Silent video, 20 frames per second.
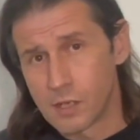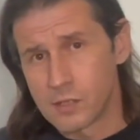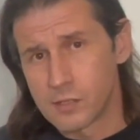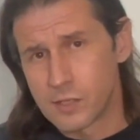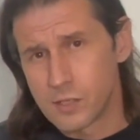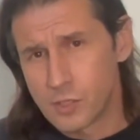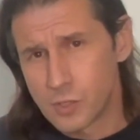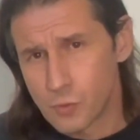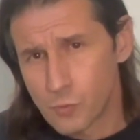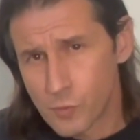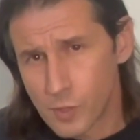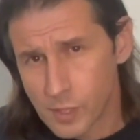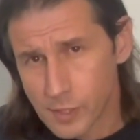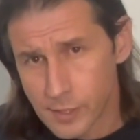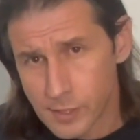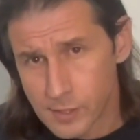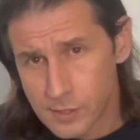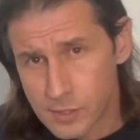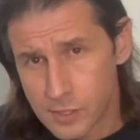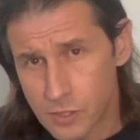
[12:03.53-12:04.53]
Did you will
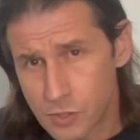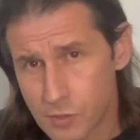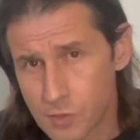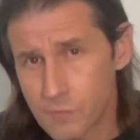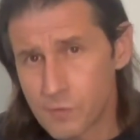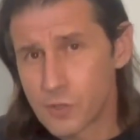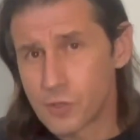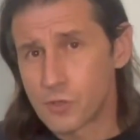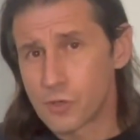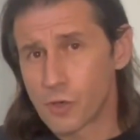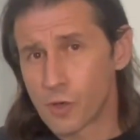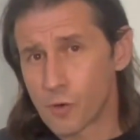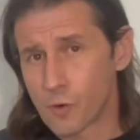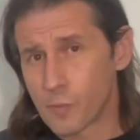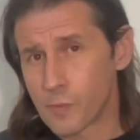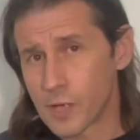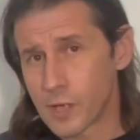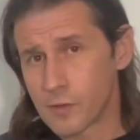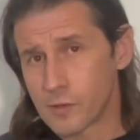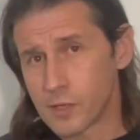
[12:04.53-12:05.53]
it? Did you even know
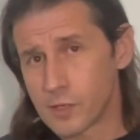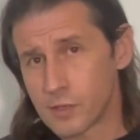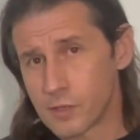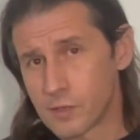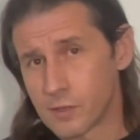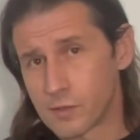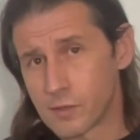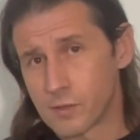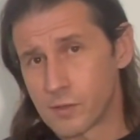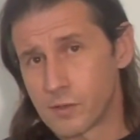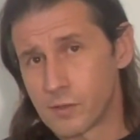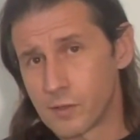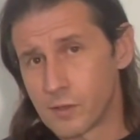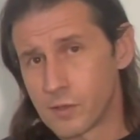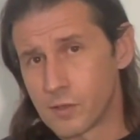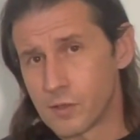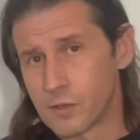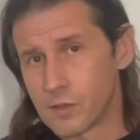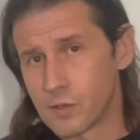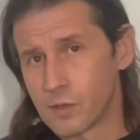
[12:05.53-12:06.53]
about it?
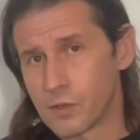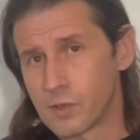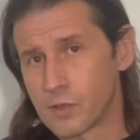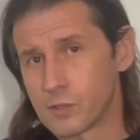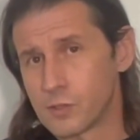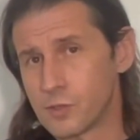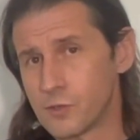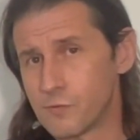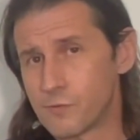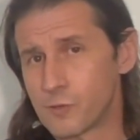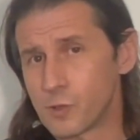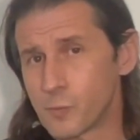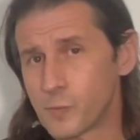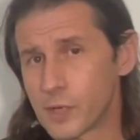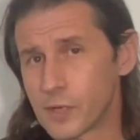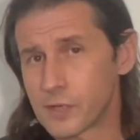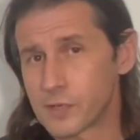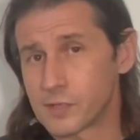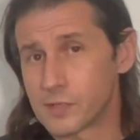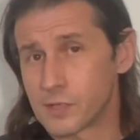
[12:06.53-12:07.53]
Do you feel
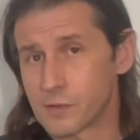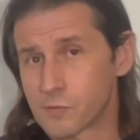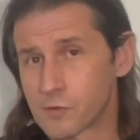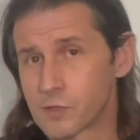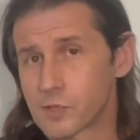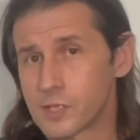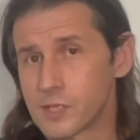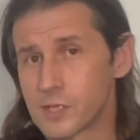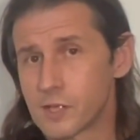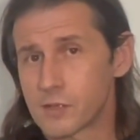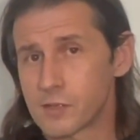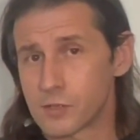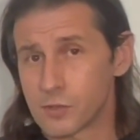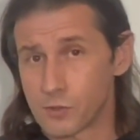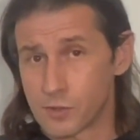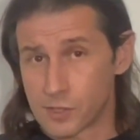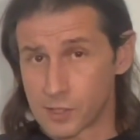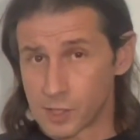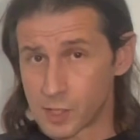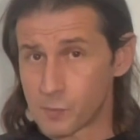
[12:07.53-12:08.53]
about it differently now that you
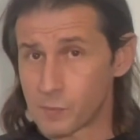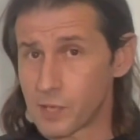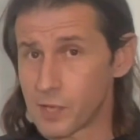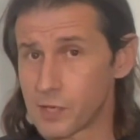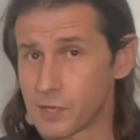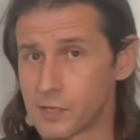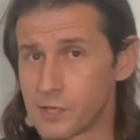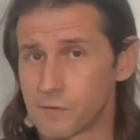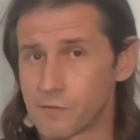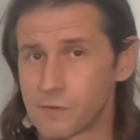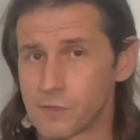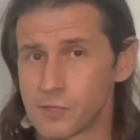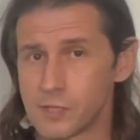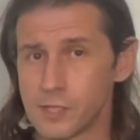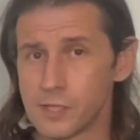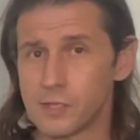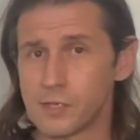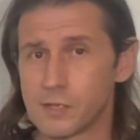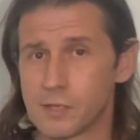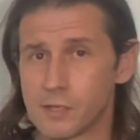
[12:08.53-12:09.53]
think about it
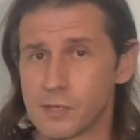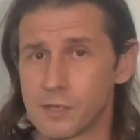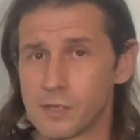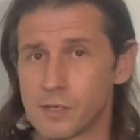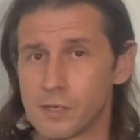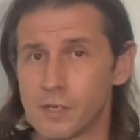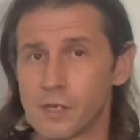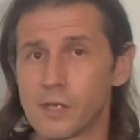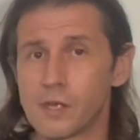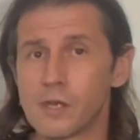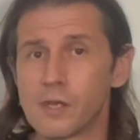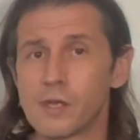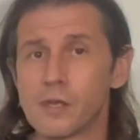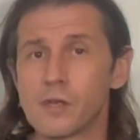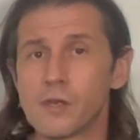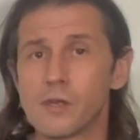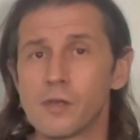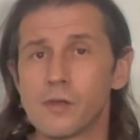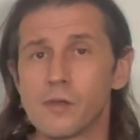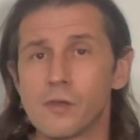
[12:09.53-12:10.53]
differently?
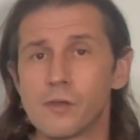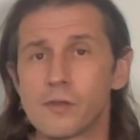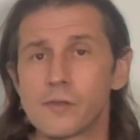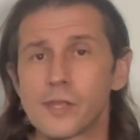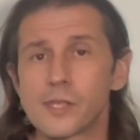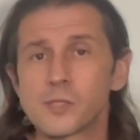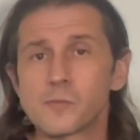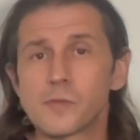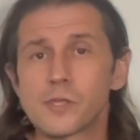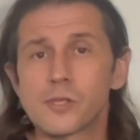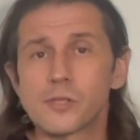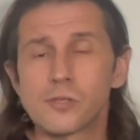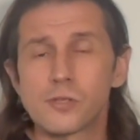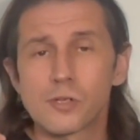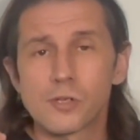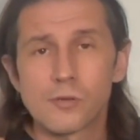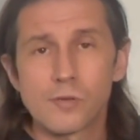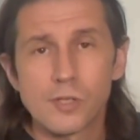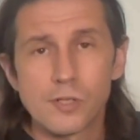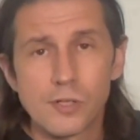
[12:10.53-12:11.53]
That's because you're a
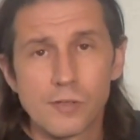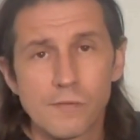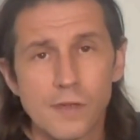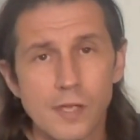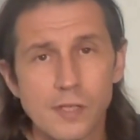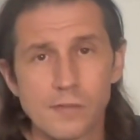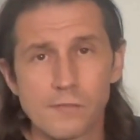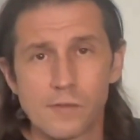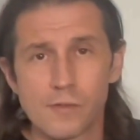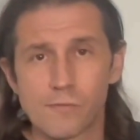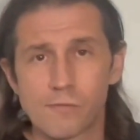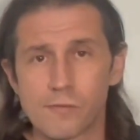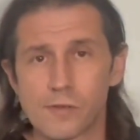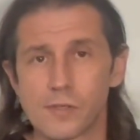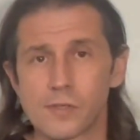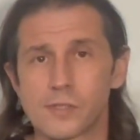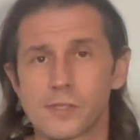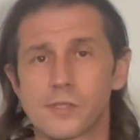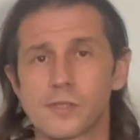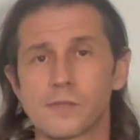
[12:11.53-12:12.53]
creature of active
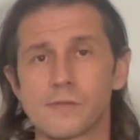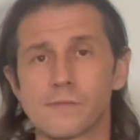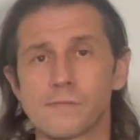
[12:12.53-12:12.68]
inference.